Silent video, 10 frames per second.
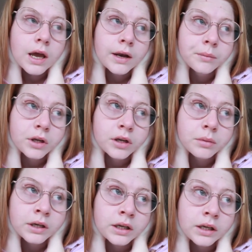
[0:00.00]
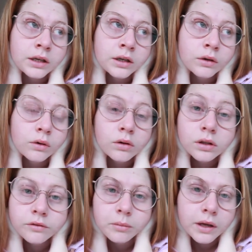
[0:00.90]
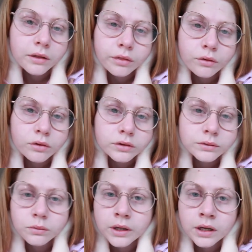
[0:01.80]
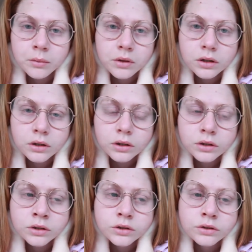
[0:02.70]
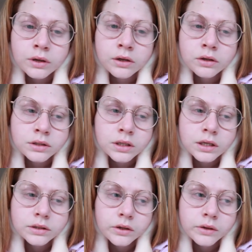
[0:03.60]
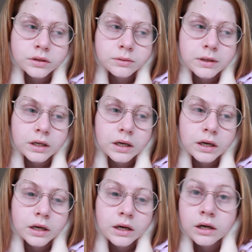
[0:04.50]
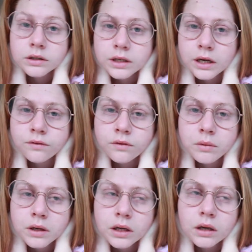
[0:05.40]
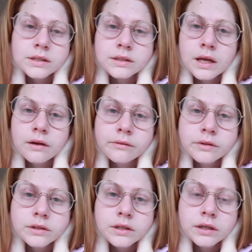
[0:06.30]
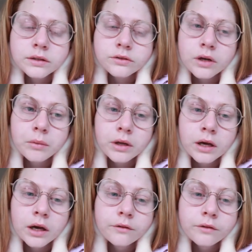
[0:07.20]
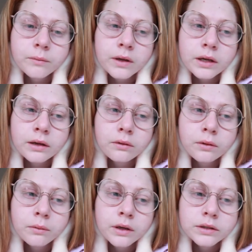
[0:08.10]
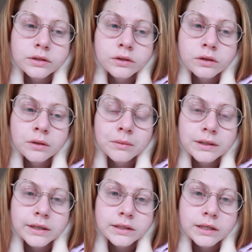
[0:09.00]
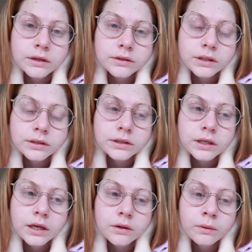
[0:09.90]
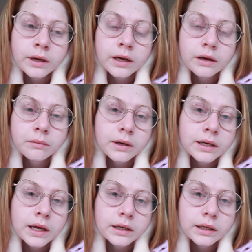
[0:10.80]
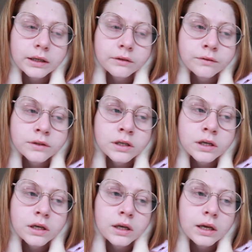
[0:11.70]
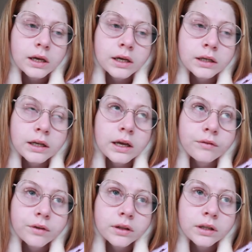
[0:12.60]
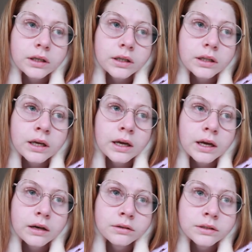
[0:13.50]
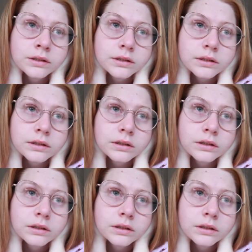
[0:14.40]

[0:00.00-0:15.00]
And I'm gonna be in all of my thoughts when I'm alone, so I know today is going to be a hard day for me. Yesterday was extremely hard for me. We went to my dad's house yesterday where my nan lived, and everything in that house